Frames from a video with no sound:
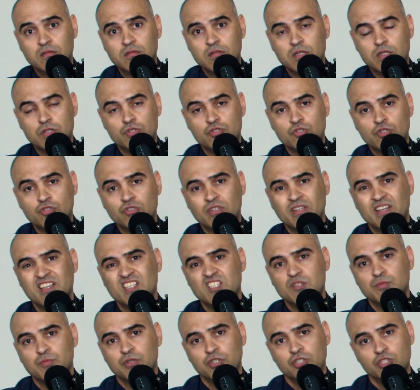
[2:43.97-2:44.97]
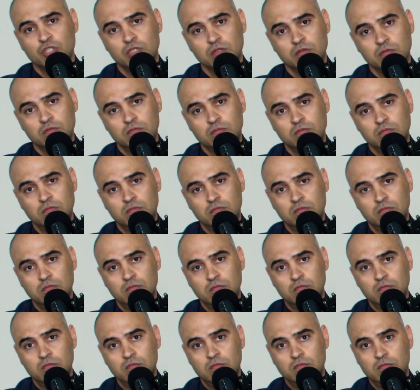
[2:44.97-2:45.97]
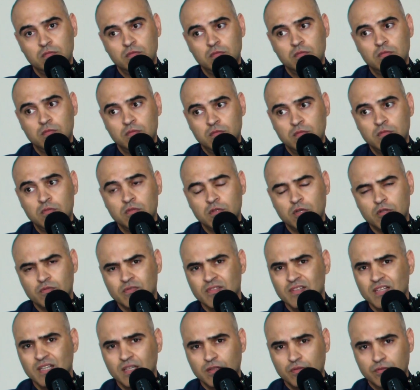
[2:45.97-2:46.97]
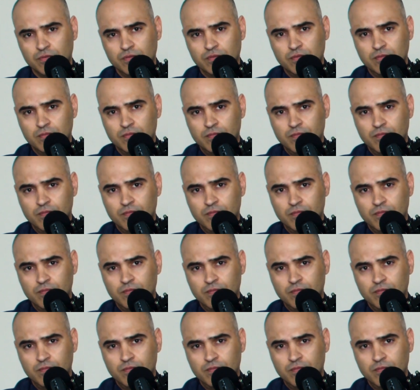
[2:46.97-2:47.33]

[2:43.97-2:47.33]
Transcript: is not an expression of love.